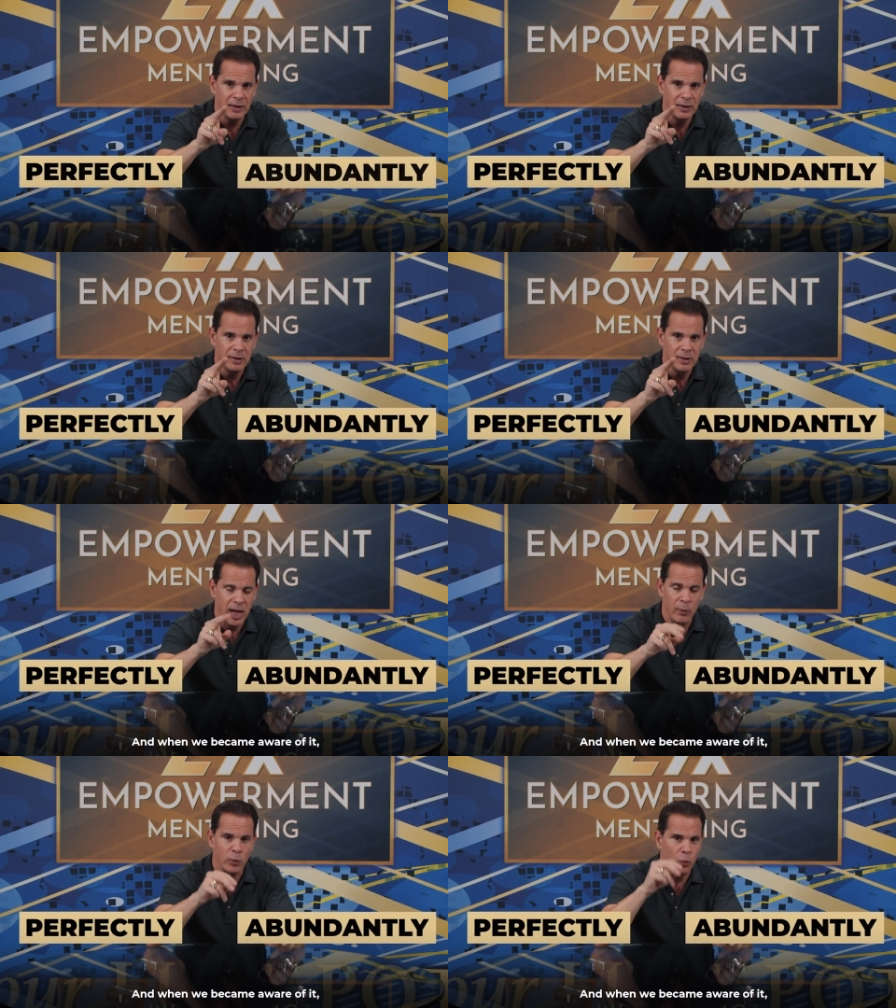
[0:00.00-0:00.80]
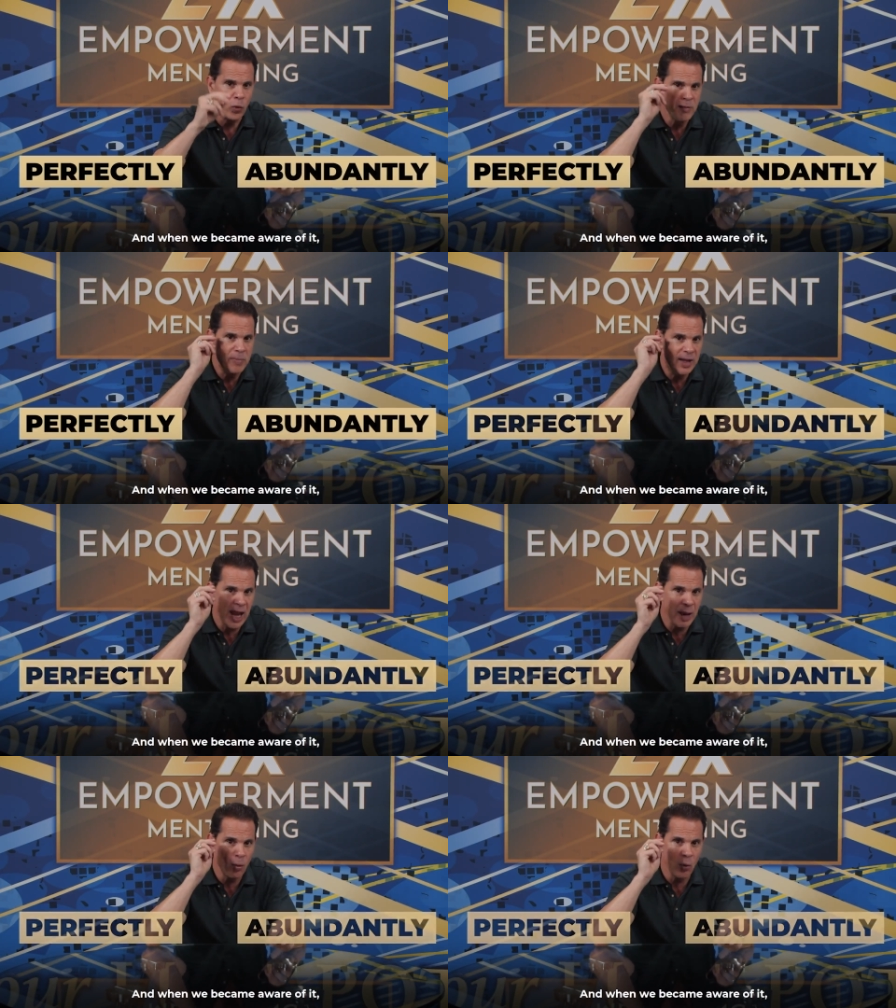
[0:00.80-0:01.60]
And when we
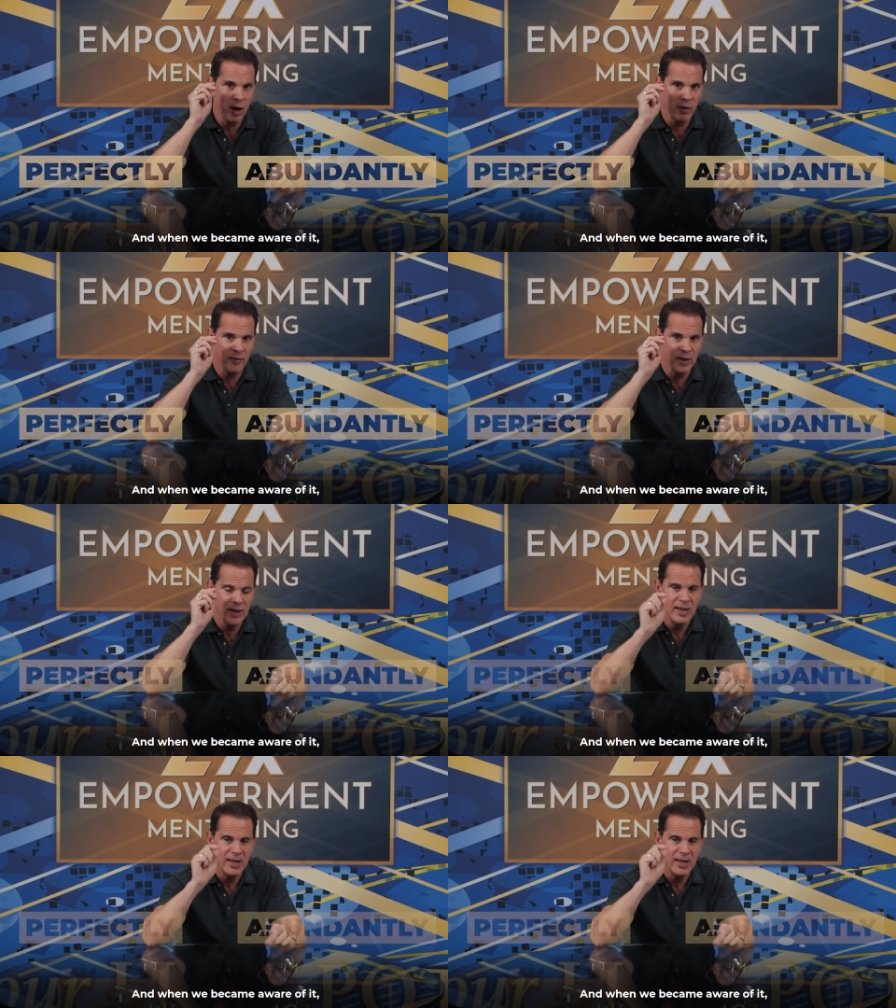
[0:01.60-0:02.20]
became aware of it,